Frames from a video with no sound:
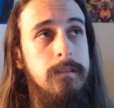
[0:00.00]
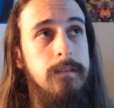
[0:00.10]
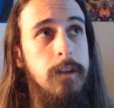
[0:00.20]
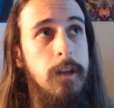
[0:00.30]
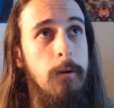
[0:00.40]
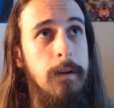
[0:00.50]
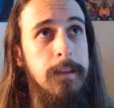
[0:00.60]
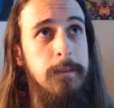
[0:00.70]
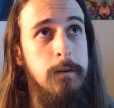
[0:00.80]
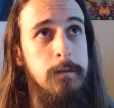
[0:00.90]
Knowing that
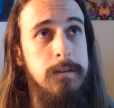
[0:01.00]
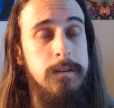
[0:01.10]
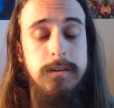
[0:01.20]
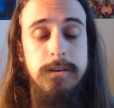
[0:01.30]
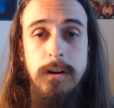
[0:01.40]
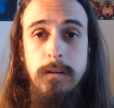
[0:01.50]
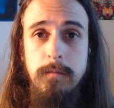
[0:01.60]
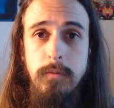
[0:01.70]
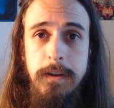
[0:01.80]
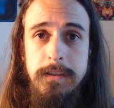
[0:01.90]
those chakra
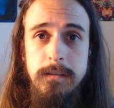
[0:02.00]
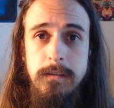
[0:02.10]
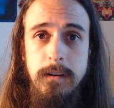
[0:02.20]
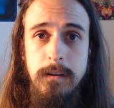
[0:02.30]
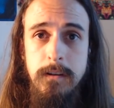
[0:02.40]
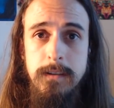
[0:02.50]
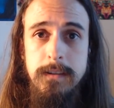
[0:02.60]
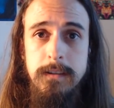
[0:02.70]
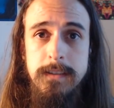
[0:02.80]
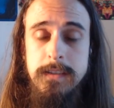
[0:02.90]
points are
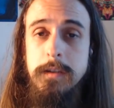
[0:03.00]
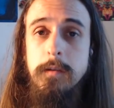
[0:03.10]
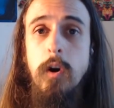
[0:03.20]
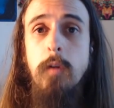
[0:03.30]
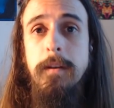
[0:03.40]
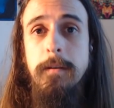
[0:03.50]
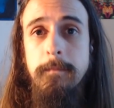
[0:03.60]
still open.